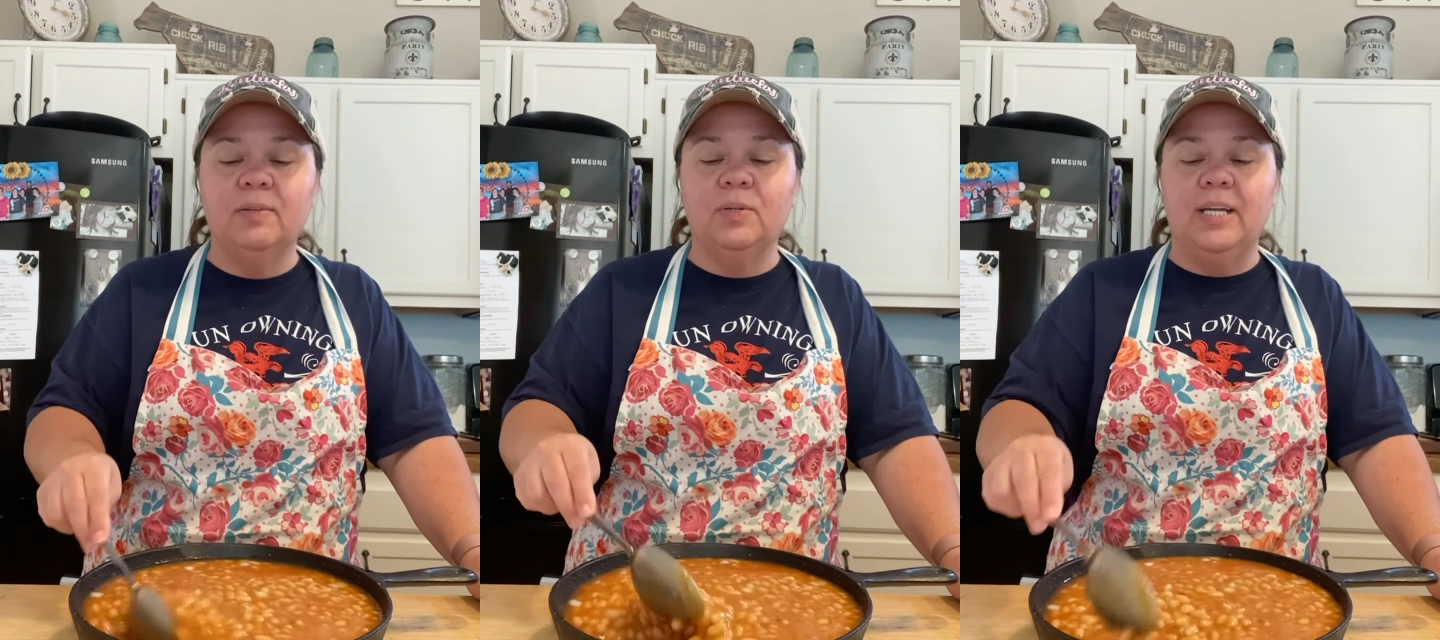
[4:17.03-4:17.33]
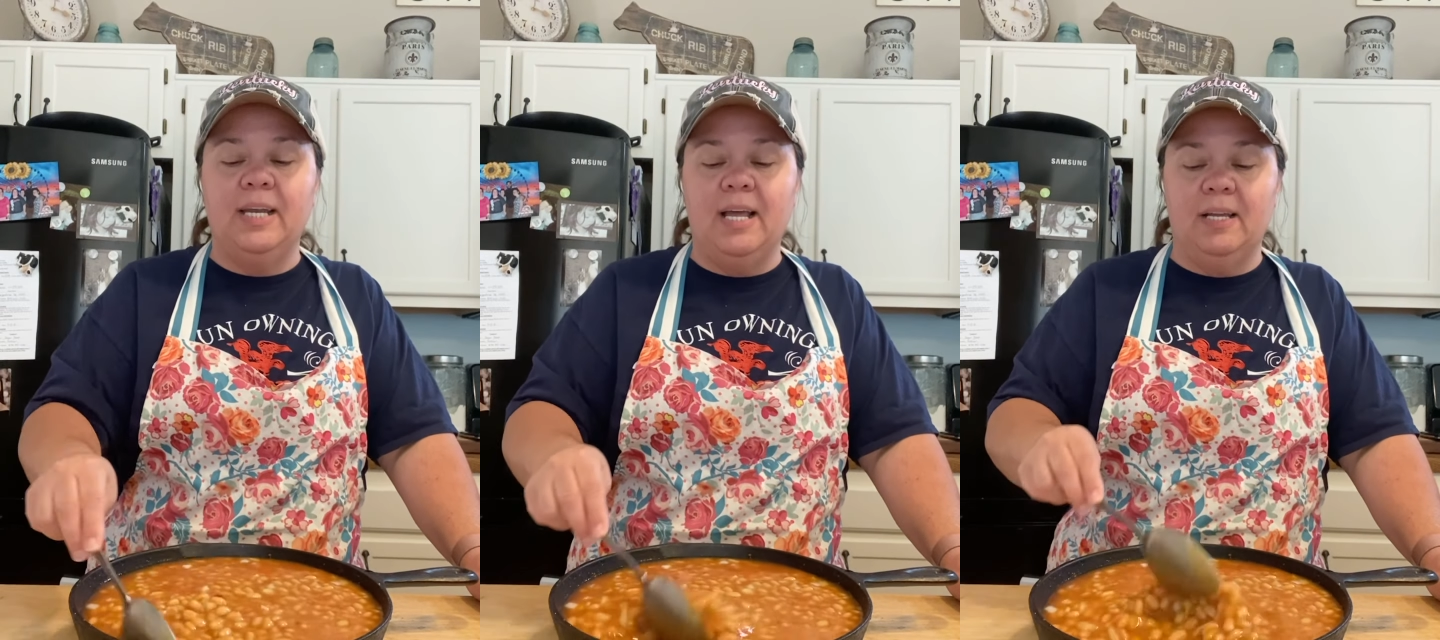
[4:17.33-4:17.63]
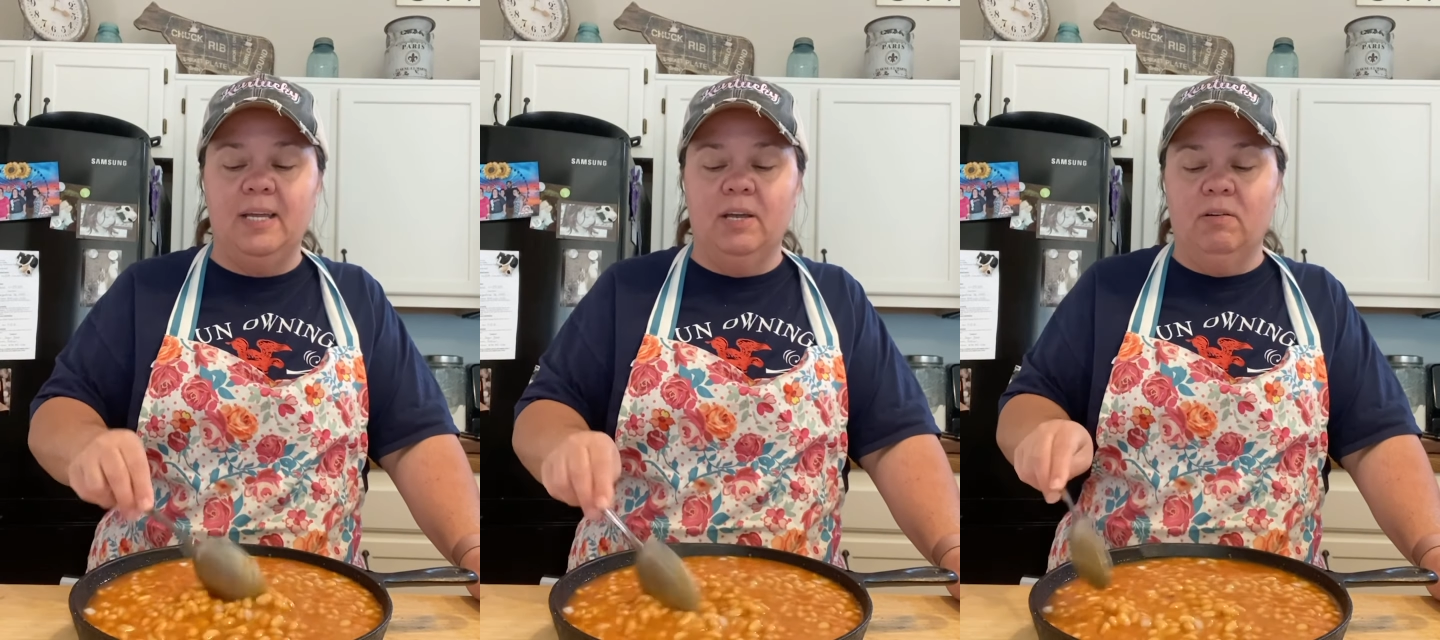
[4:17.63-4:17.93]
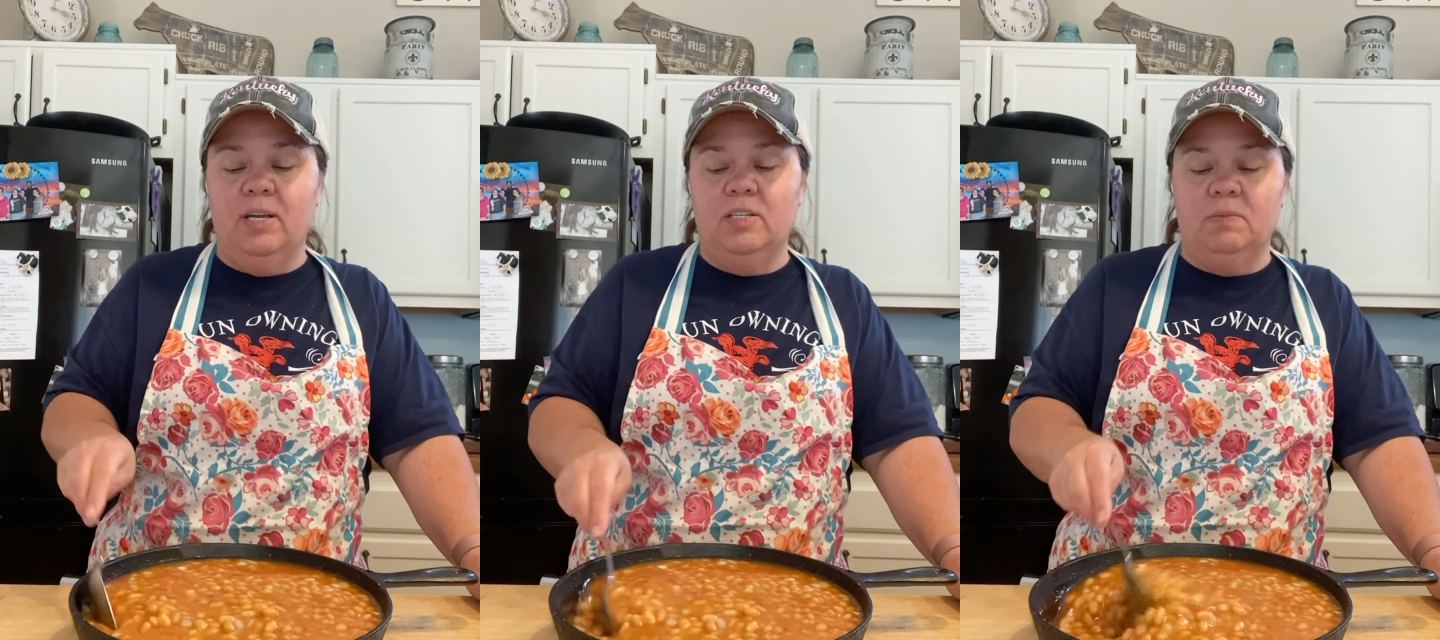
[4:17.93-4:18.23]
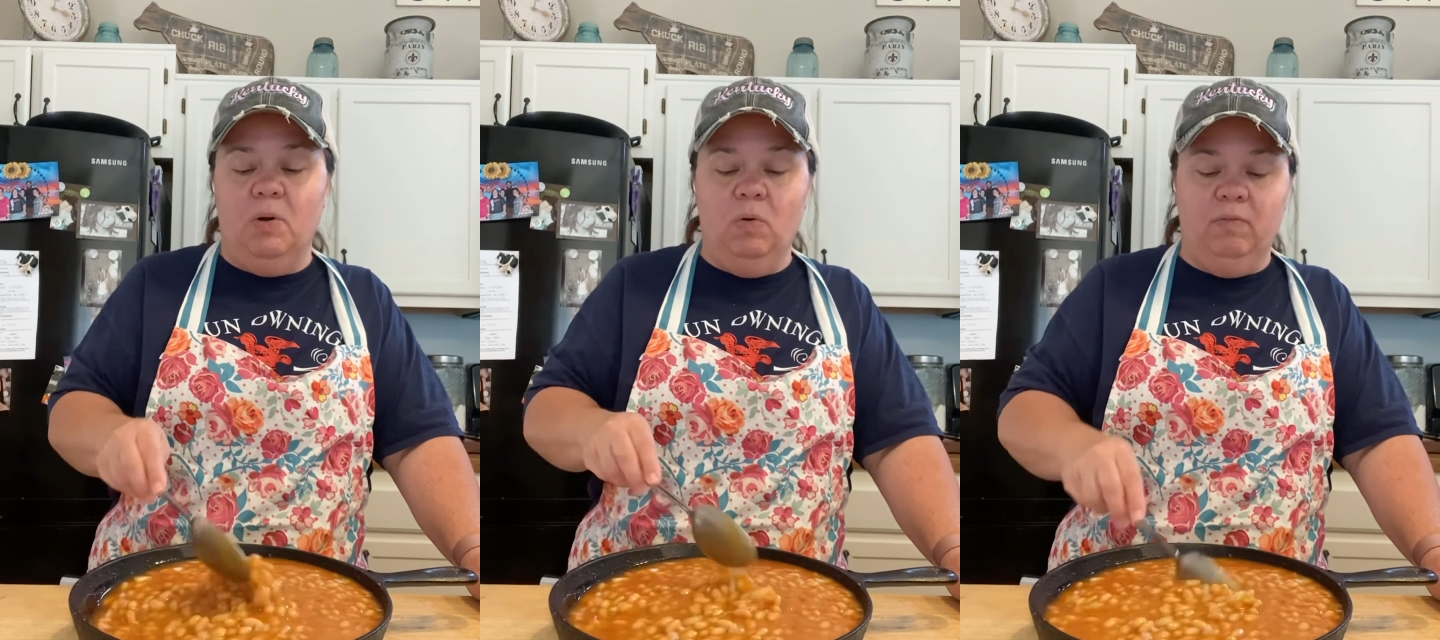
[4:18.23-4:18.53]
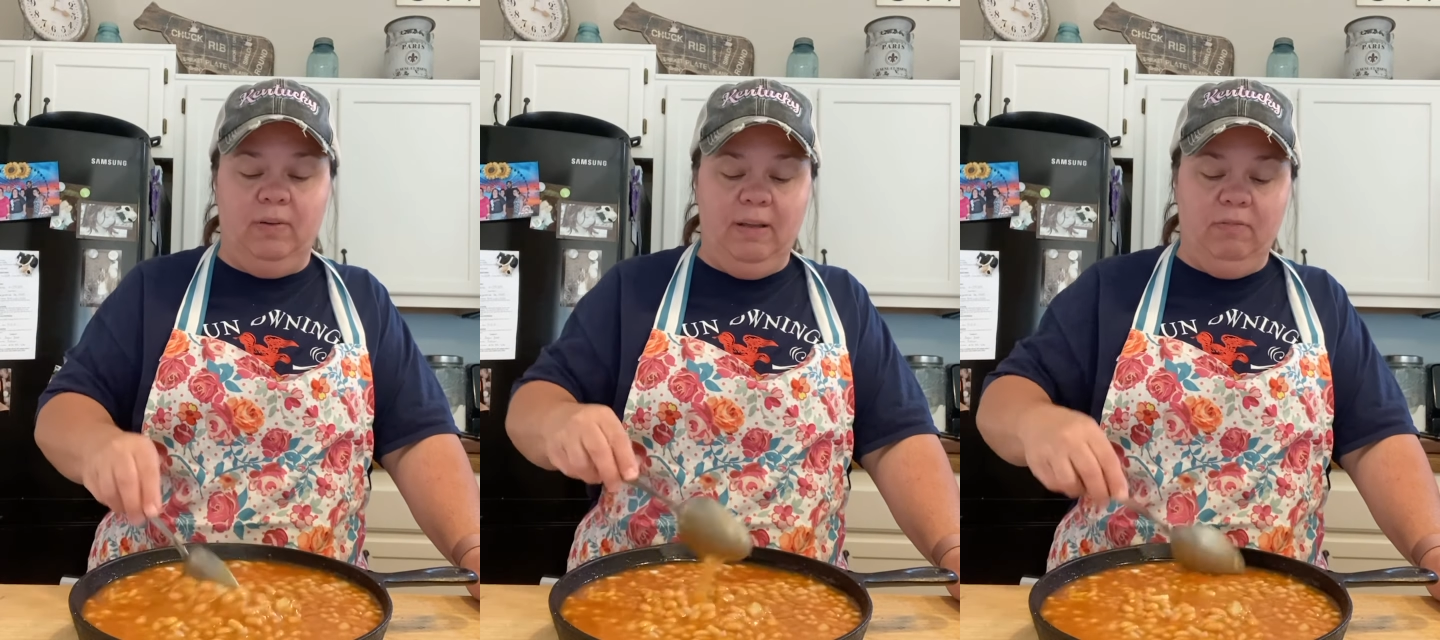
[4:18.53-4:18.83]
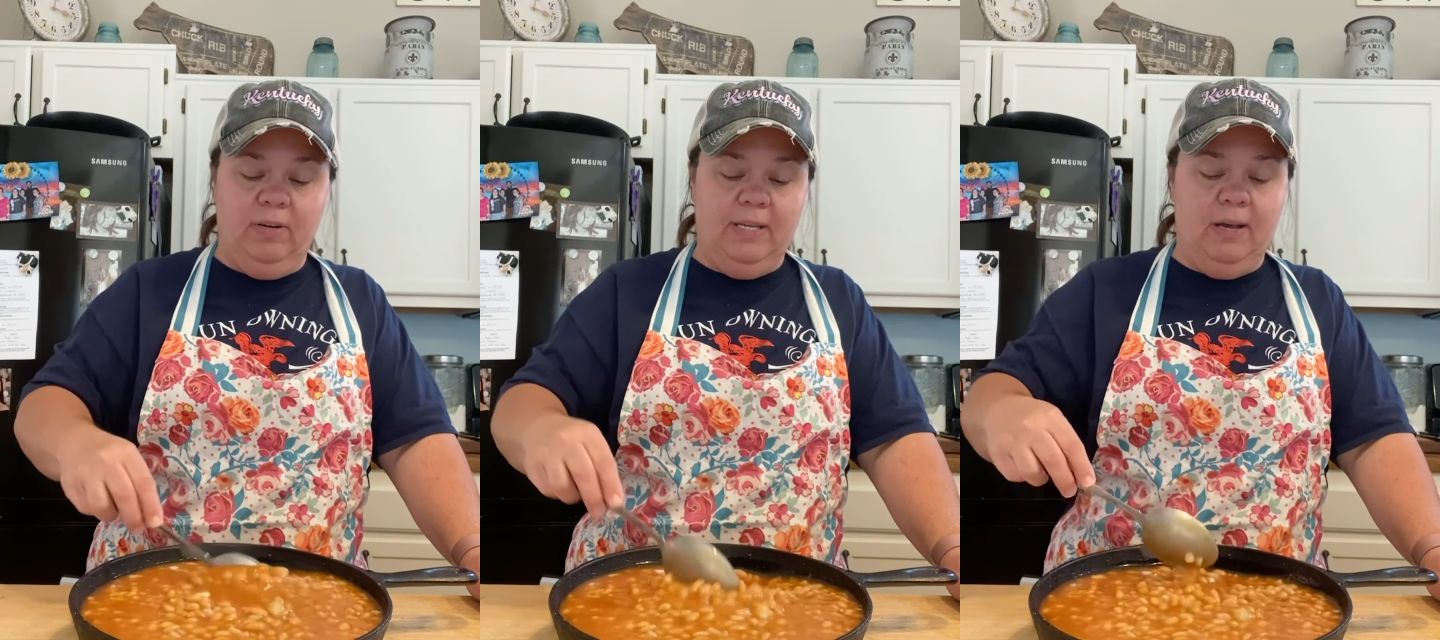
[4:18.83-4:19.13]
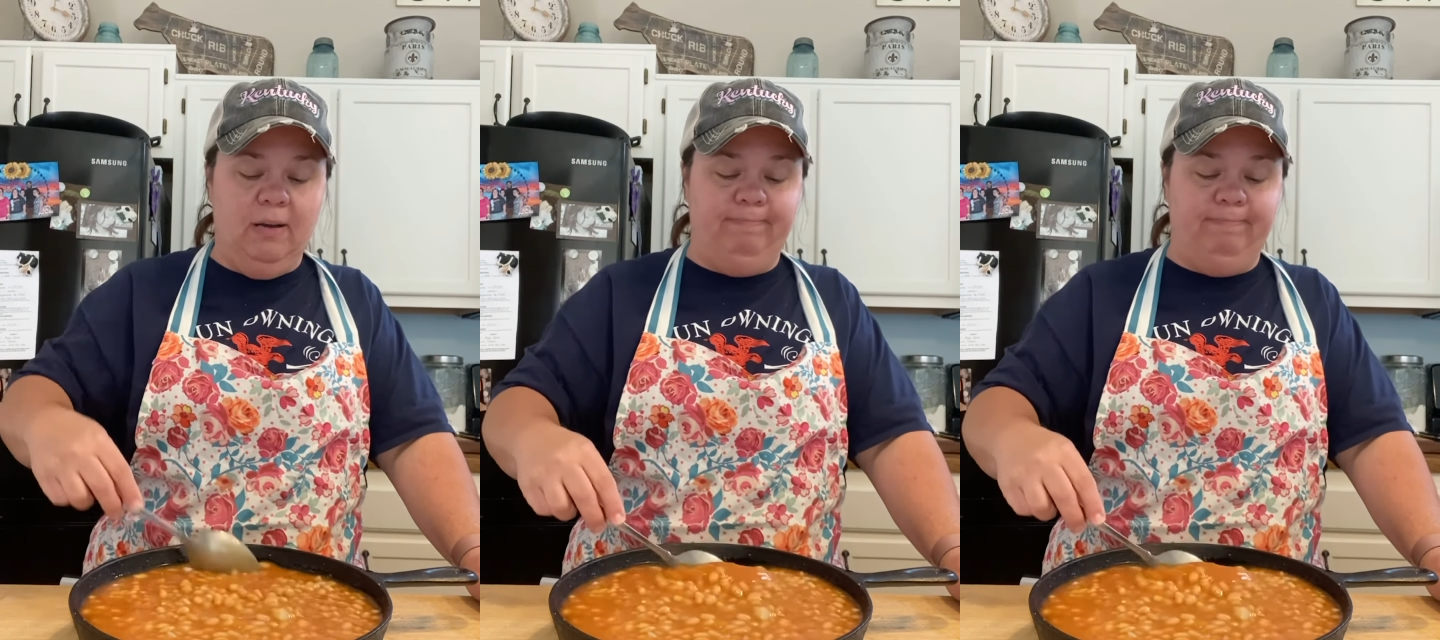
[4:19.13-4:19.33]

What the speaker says: getting that hickory smoke flavor in there.